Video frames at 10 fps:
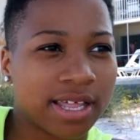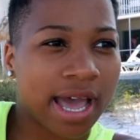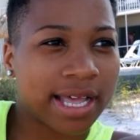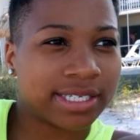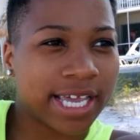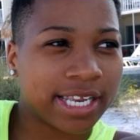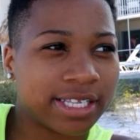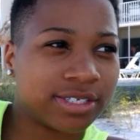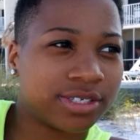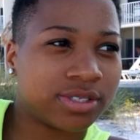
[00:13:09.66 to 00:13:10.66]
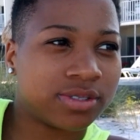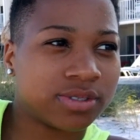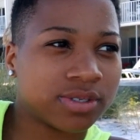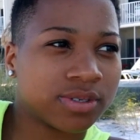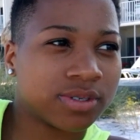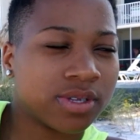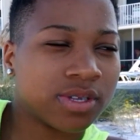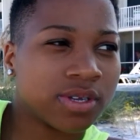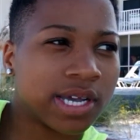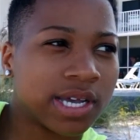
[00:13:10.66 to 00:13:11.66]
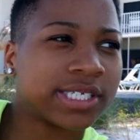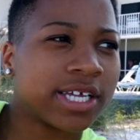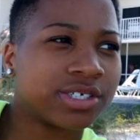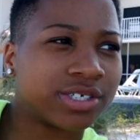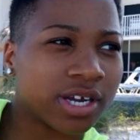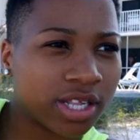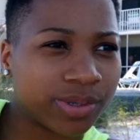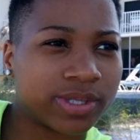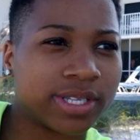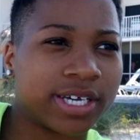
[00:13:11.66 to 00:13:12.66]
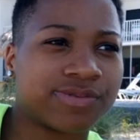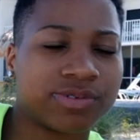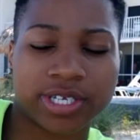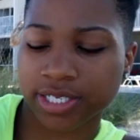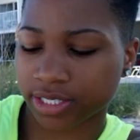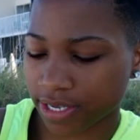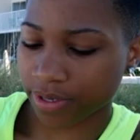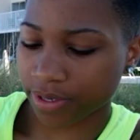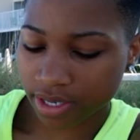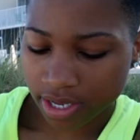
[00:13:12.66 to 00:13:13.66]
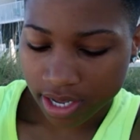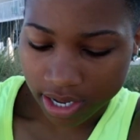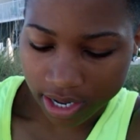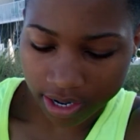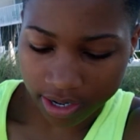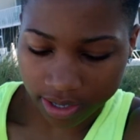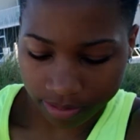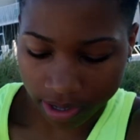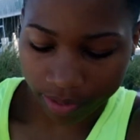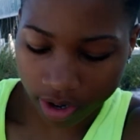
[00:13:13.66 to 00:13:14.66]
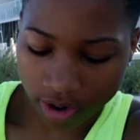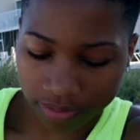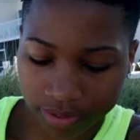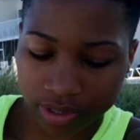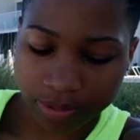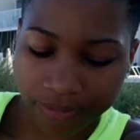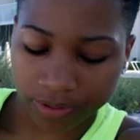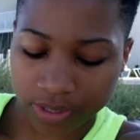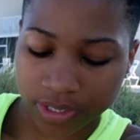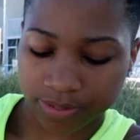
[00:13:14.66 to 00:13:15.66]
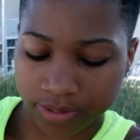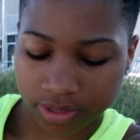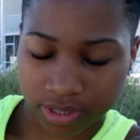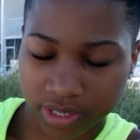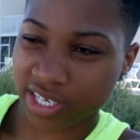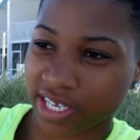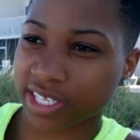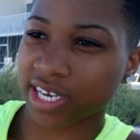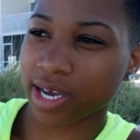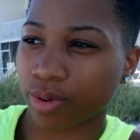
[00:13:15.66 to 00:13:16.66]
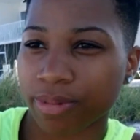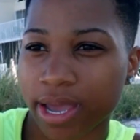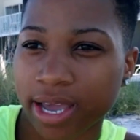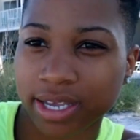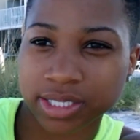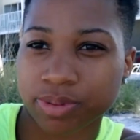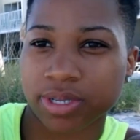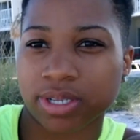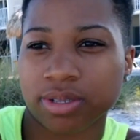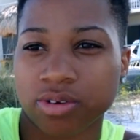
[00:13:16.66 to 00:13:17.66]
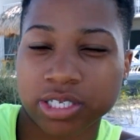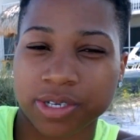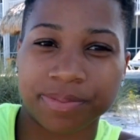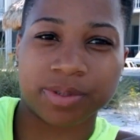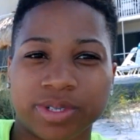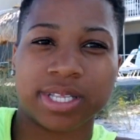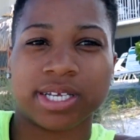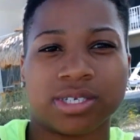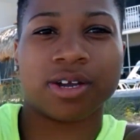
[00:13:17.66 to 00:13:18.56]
I stayed in Charlotte with Lex for Thanksgiving. I went home a little bit for Christmas, and then I went back and spent the rest of it with Lex